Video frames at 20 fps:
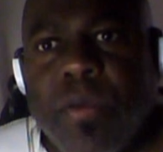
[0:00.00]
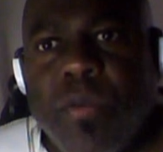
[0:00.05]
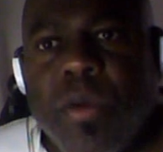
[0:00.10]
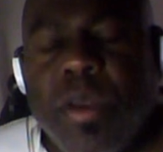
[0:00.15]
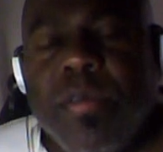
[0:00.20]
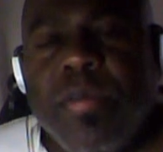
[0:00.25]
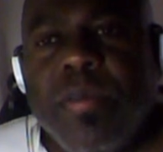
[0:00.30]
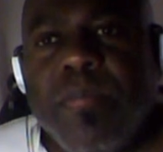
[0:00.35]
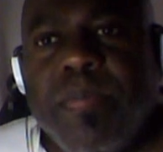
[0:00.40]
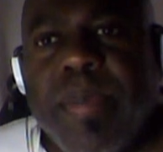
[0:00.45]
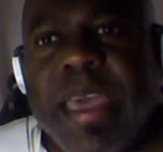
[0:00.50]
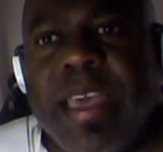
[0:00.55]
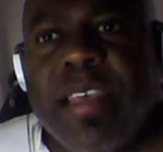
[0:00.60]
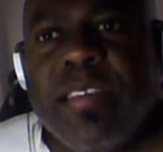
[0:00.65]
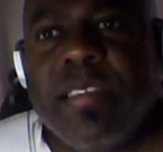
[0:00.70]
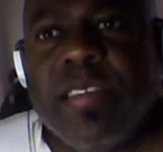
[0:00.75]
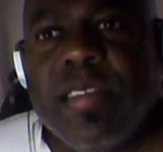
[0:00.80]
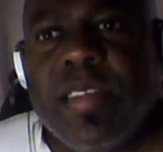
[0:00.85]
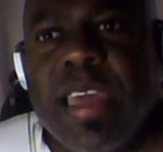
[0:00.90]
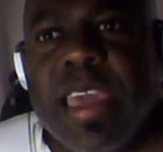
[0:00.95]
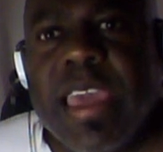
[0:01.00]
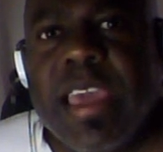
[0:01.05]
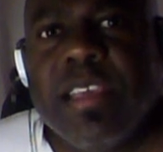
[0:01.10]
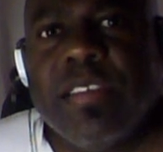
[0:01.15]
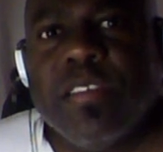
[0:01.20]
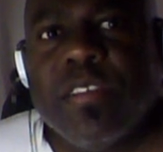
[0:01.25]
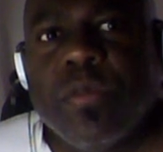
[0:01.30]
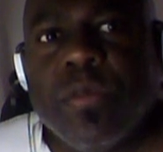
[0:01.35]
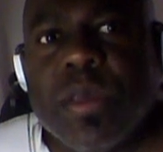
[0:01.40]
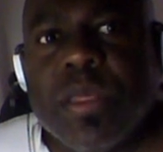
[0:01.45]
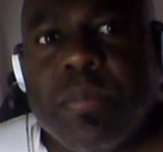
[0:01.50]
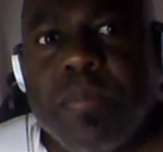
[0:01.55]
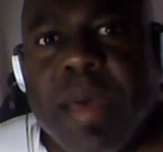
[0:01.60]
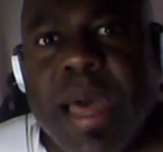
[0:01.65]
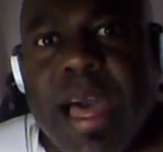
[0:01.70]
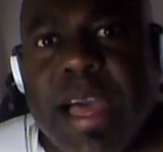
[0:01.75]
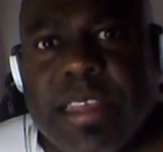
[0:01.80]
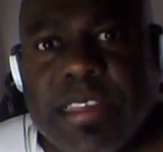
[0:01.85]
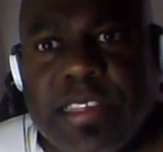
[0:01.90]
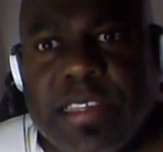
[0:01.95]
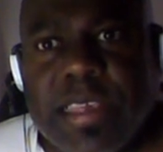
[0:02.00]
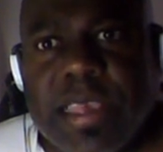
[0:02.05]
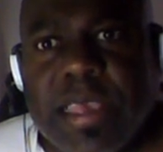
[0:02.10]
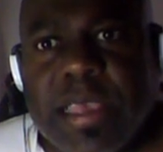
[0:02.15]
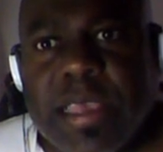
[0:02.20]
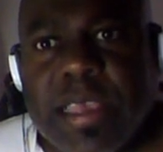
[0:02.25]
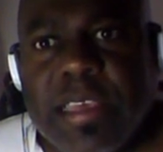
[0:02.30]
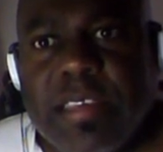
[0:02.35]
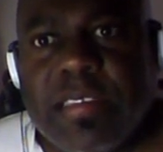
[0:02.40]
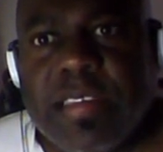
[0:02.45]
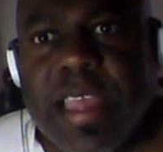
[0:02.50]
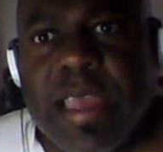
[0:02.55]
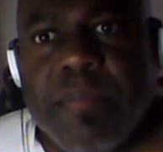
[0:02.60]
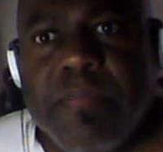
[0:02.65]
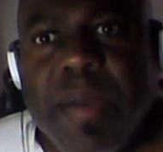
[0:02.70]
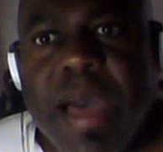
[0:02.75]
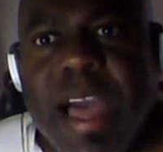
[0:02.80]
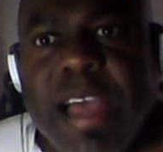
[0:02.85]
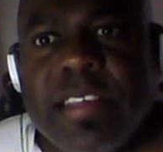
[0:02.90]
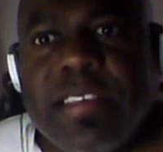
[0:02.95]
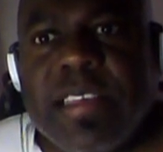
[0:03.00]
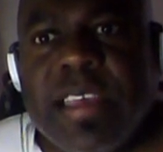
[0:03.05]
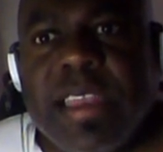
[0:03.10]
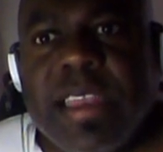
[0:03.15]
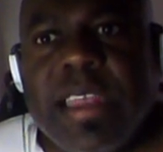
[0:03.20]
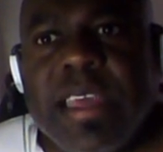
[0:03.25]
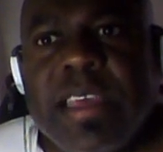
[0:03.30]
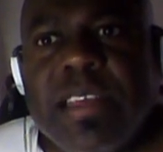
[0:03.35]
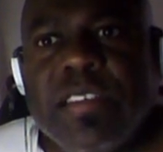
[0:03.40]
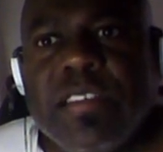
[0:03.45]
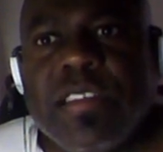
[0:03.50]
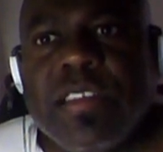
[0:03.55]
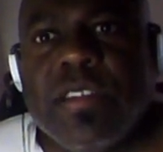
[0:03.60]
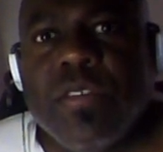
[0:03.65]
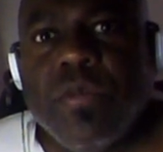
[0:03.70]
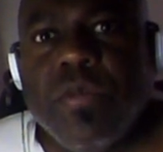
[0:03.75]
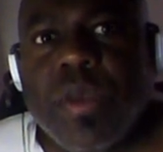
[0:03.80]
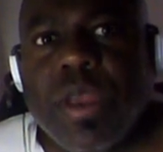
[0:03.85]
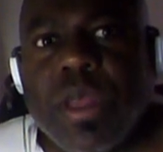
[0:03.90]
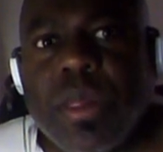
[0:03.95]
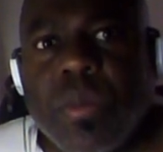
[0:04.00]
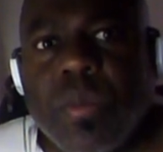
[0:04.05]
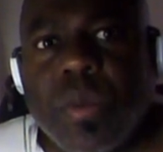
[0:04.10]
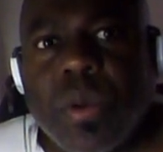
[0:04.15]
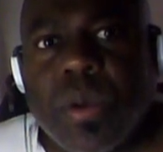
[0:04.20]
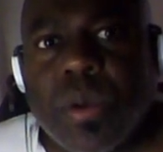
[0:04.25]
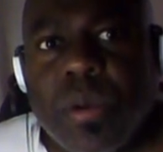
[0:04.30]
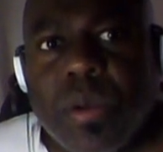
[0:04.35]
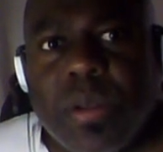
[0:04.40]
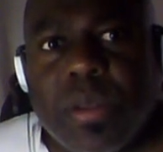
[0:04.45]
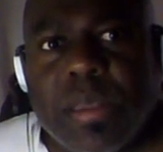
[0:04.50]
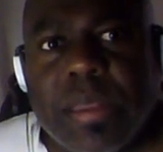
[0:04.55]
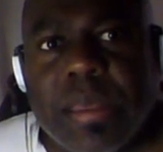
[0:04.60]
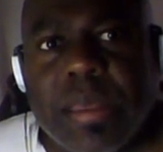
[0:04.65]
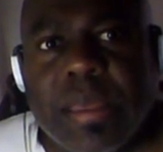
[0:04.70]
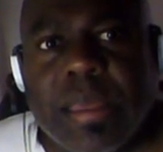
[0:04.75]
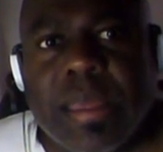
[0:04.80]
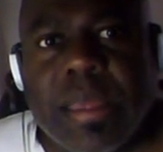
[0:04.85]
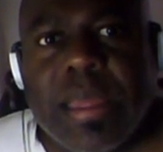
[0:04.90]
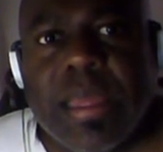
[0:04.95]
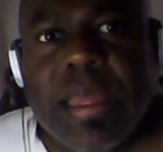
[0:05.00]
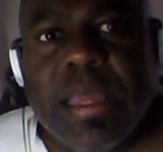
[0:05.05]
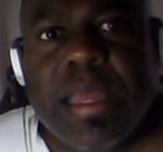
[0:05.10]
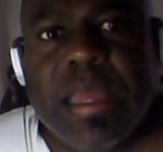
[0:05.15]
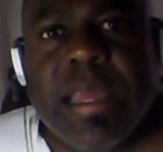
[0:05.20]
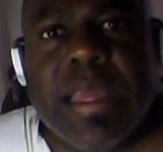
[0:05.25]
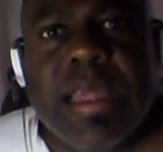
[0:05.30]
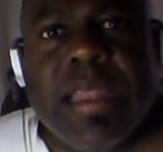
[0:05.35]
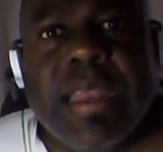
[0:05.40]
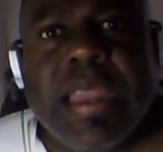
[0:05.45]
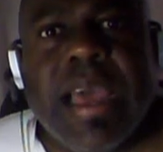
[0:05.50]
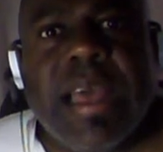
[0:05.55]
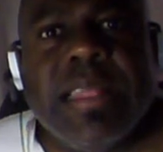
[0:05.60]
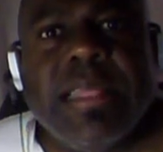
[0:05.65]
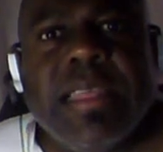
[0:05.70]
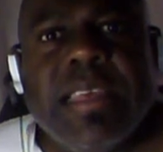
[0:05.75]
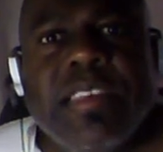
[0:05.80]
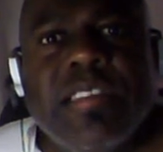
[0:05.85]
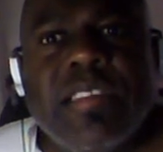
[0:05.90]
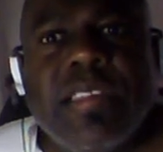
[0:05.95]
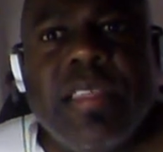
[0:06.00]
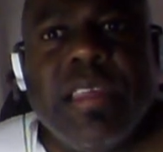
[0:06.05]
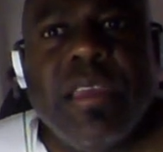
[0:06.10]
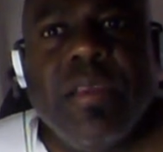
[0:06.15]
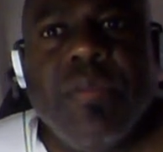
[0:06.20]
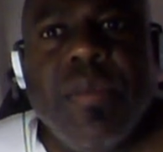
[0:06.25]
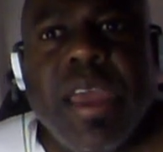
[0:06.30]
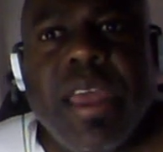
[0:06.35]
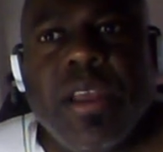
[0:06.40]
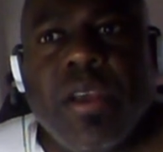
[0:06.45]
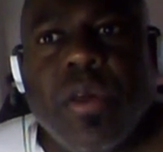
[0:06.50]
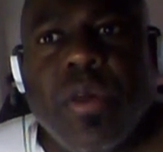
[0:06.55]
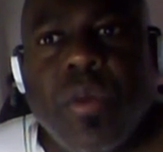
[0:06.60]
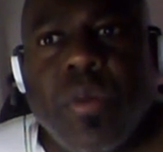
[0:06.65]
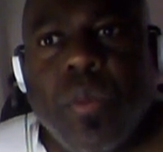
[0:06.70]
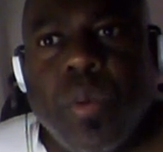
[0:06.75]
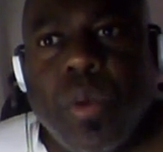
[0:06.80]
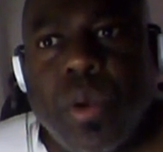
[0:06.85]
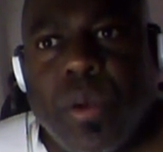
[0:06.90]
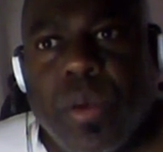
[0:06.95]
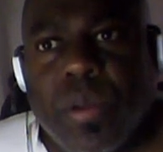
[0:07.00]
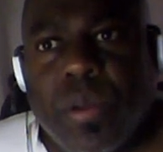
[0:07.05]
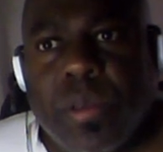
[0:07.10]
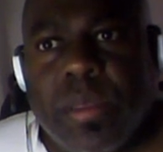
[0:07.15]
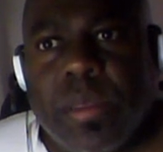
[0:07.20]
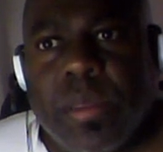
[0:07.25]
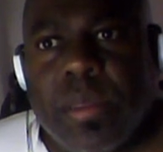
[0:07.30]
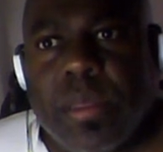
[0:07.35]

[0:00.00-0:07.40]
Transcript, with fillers: One of the best things with boxing is that boxing deals in the real world, not this theoretical world.